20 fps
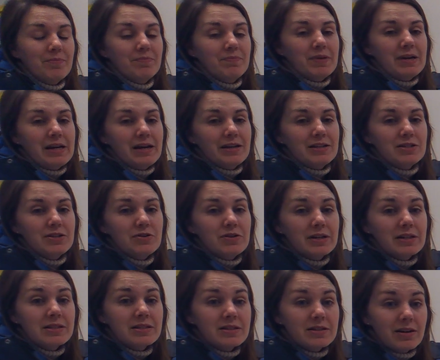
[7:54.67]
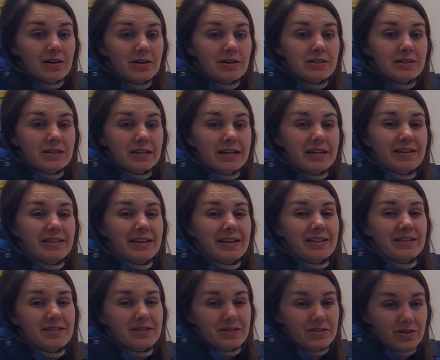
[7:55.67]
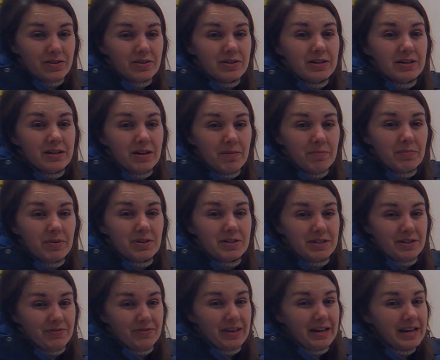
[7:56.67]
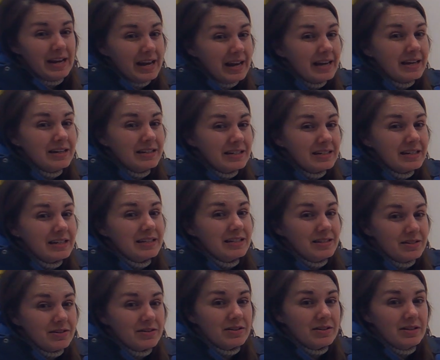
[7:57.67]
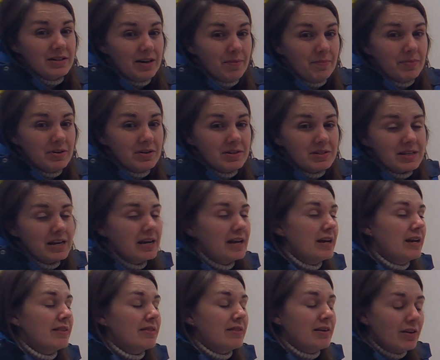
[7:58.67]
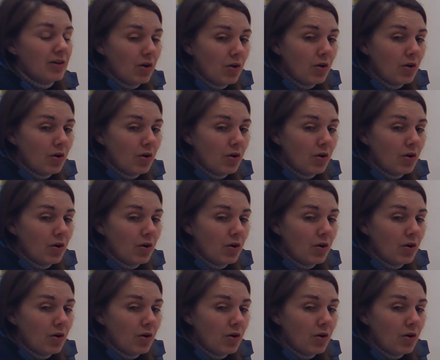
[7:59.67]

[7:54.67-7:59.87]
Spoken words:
because you can start seeing that certain numbers, if they end in certain number, they're